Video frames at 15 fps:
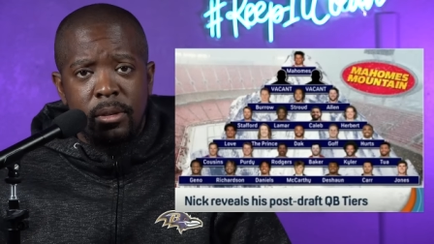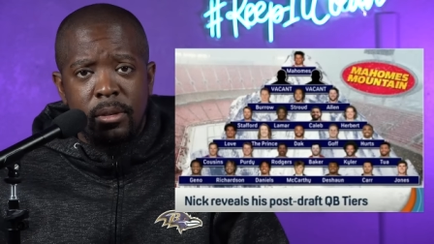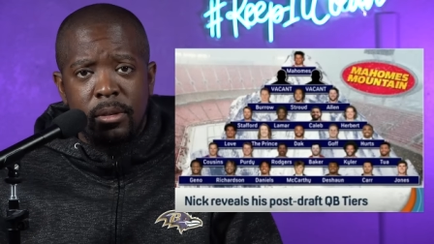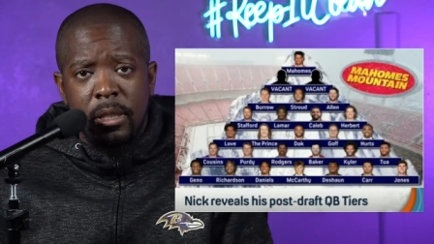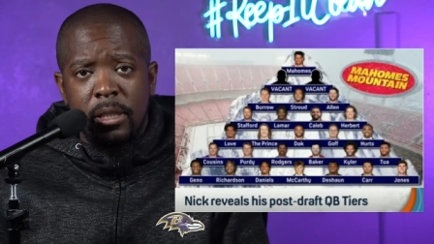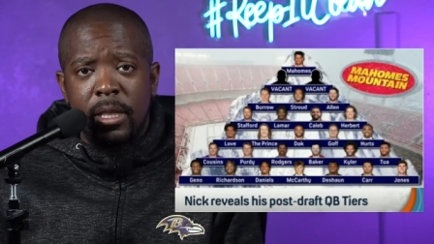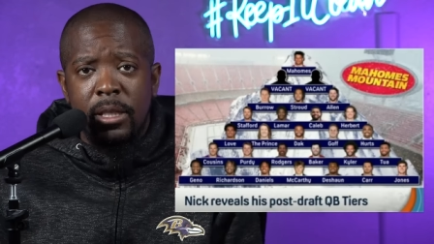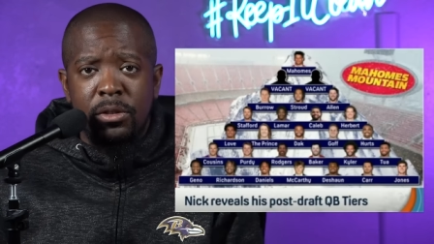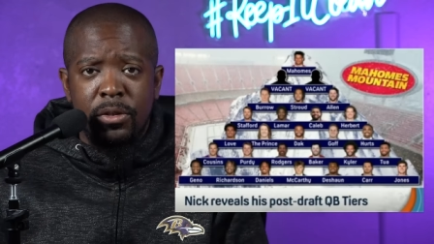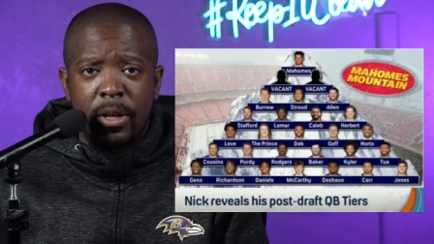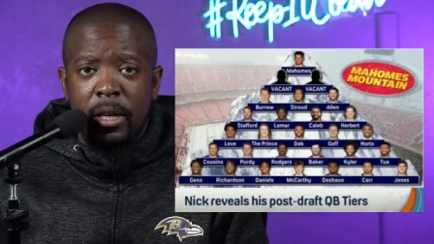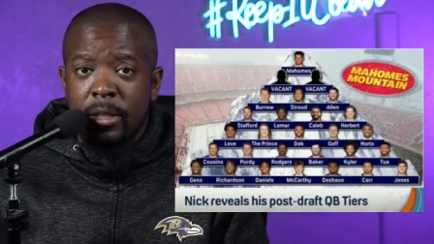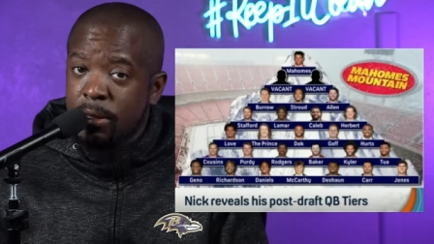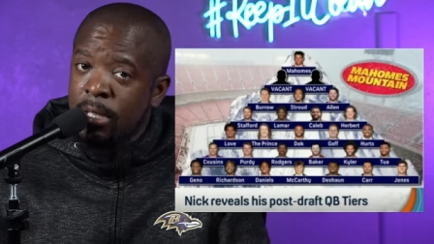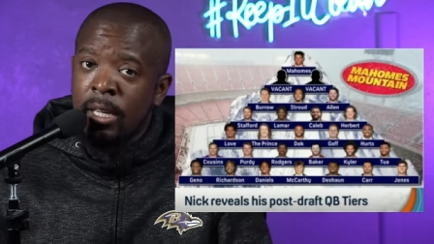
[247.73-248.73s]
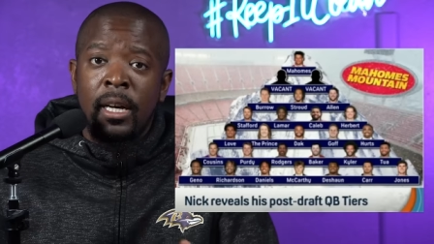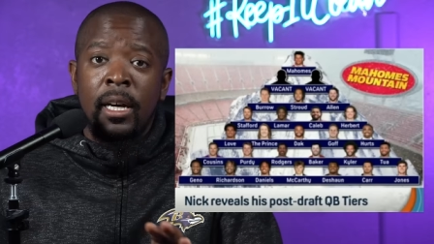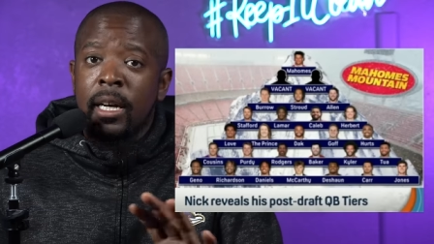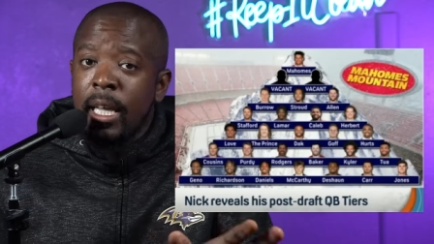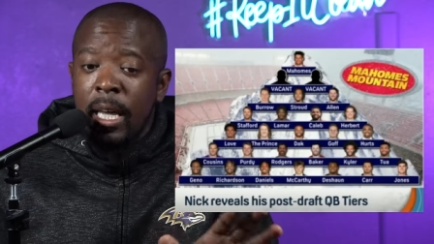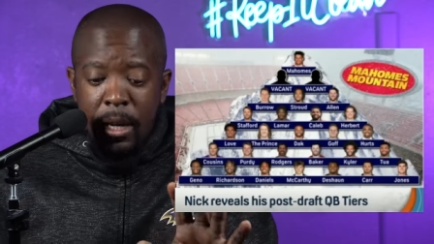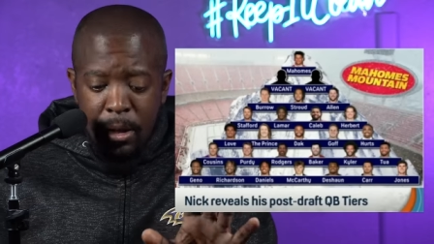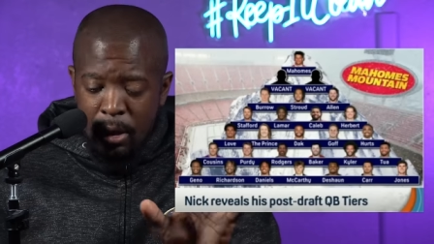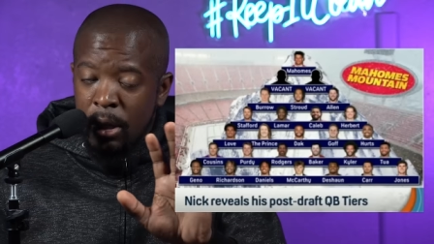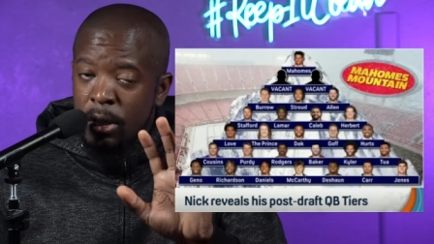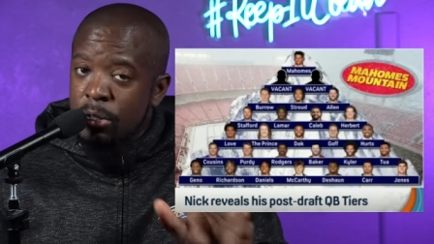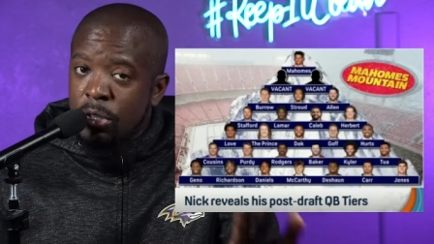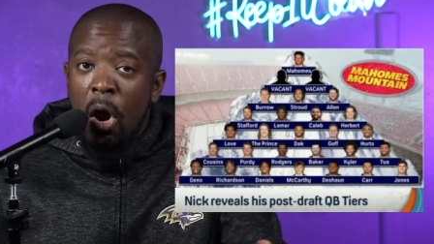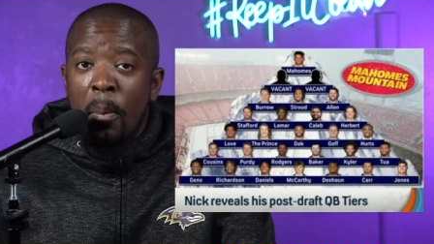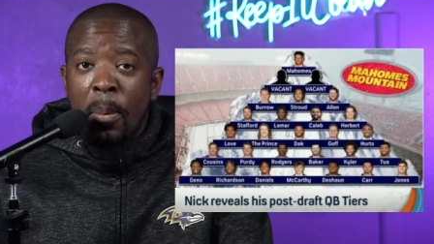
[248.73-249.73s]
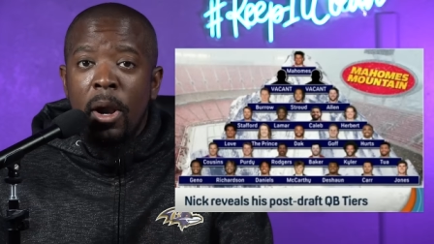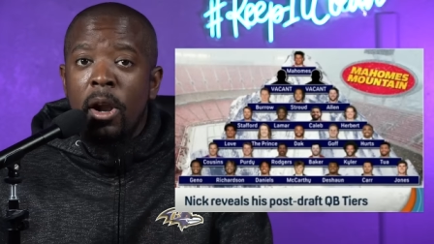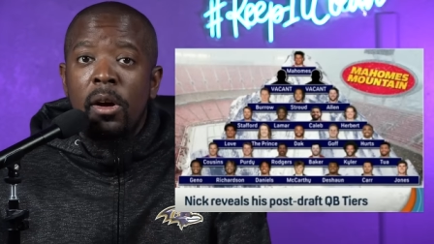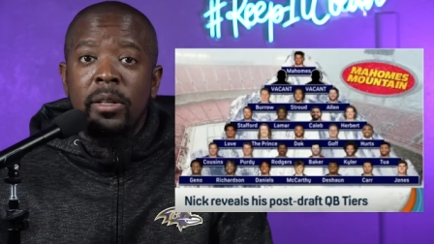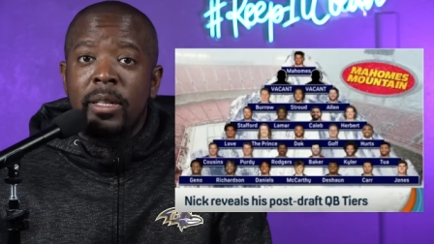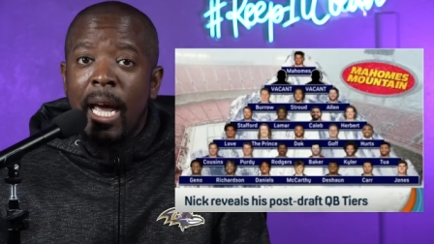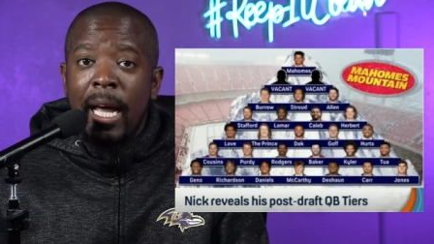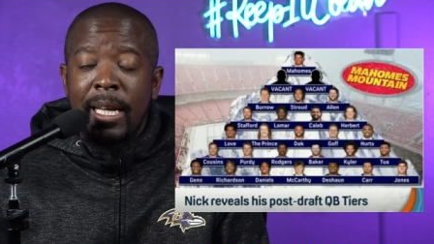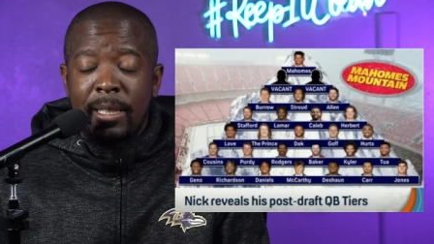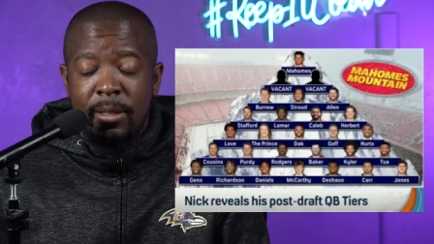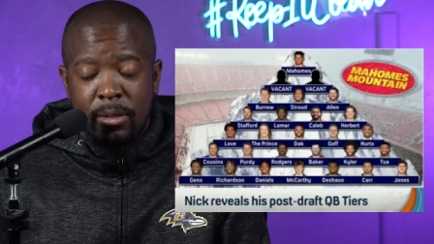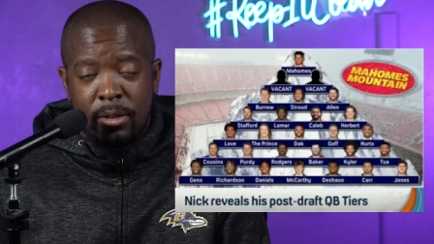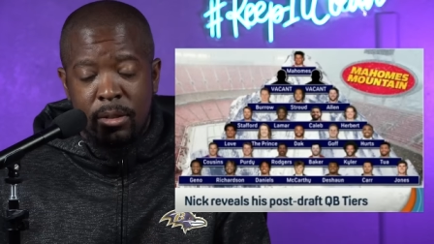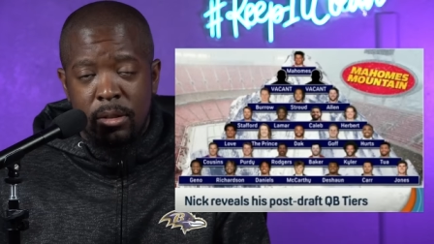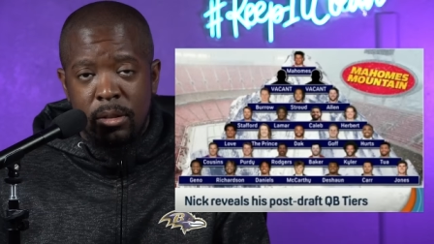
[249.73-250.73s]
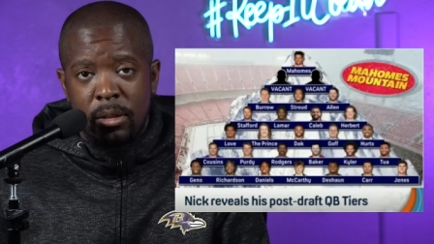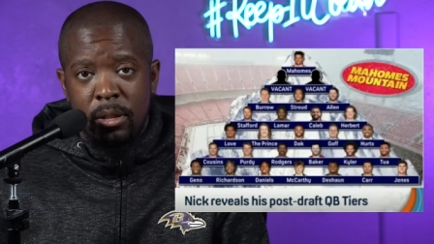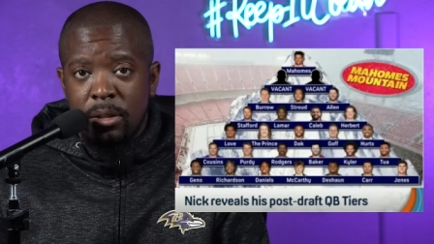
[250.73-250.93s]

CJ Stroud. See, again, Joe Burrow, nice.